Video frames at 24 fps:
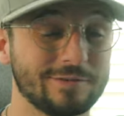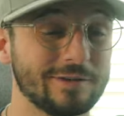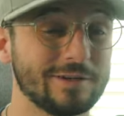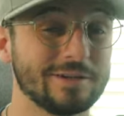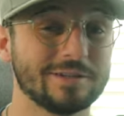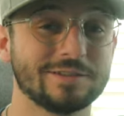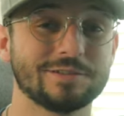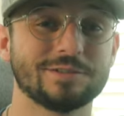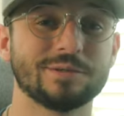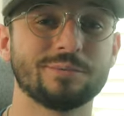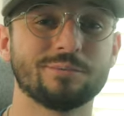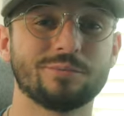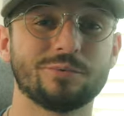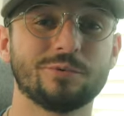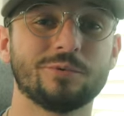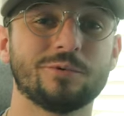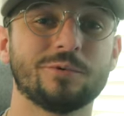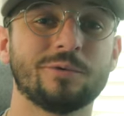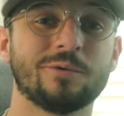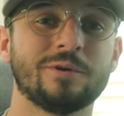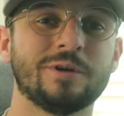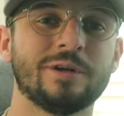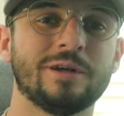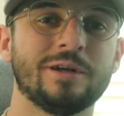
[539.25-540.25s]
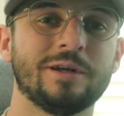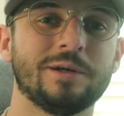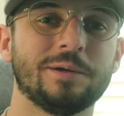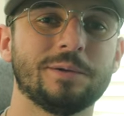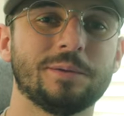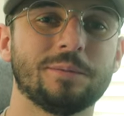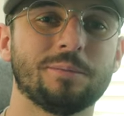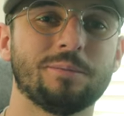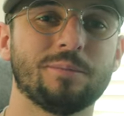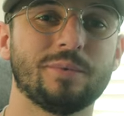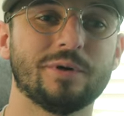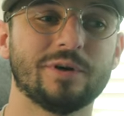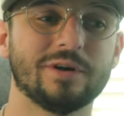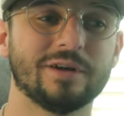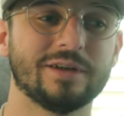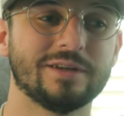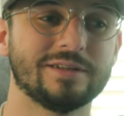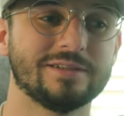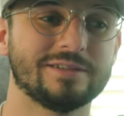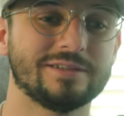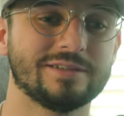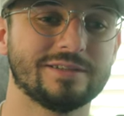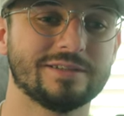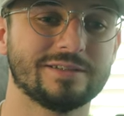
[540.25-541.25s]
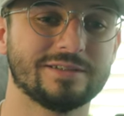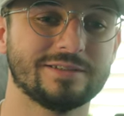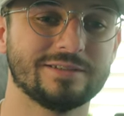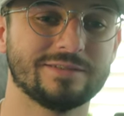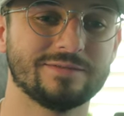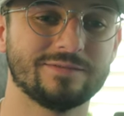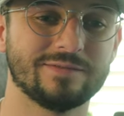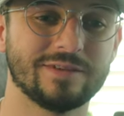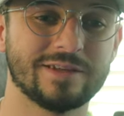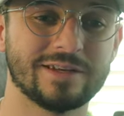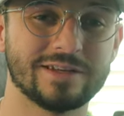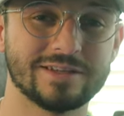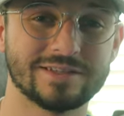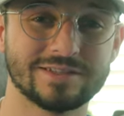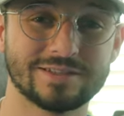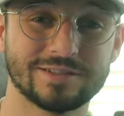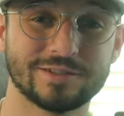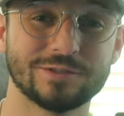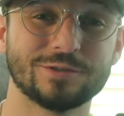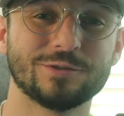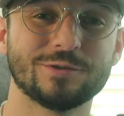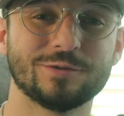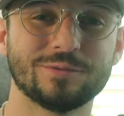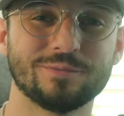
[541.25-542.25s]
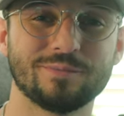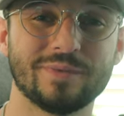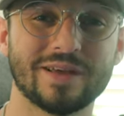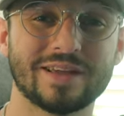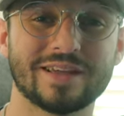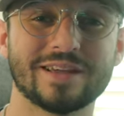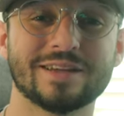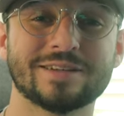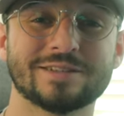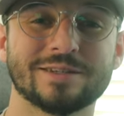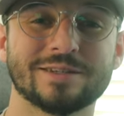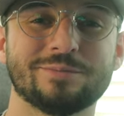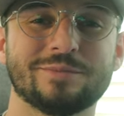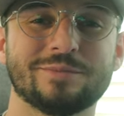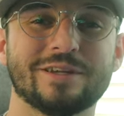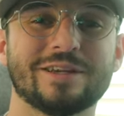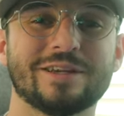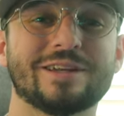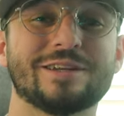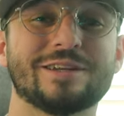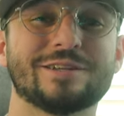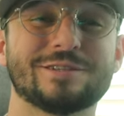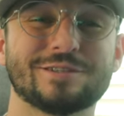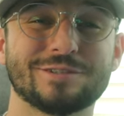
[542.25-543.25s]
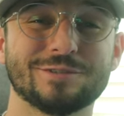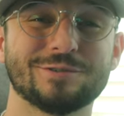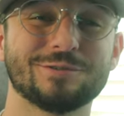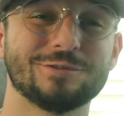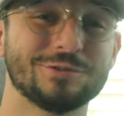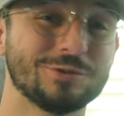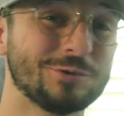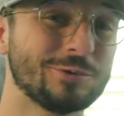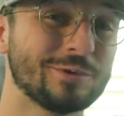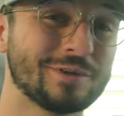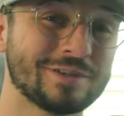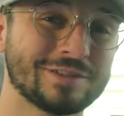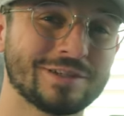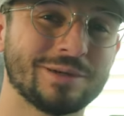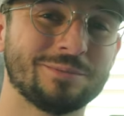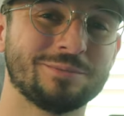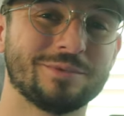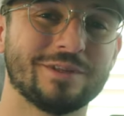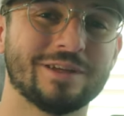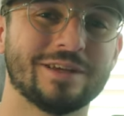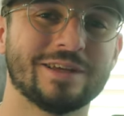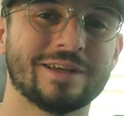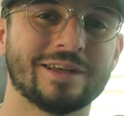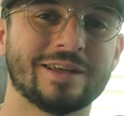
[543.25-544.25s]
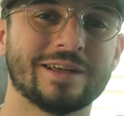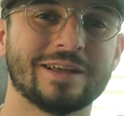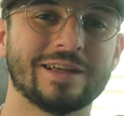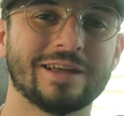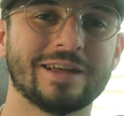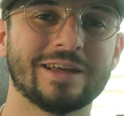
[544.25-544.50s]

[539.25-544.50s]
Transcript: very simple, but it is still making something, it is still doing something,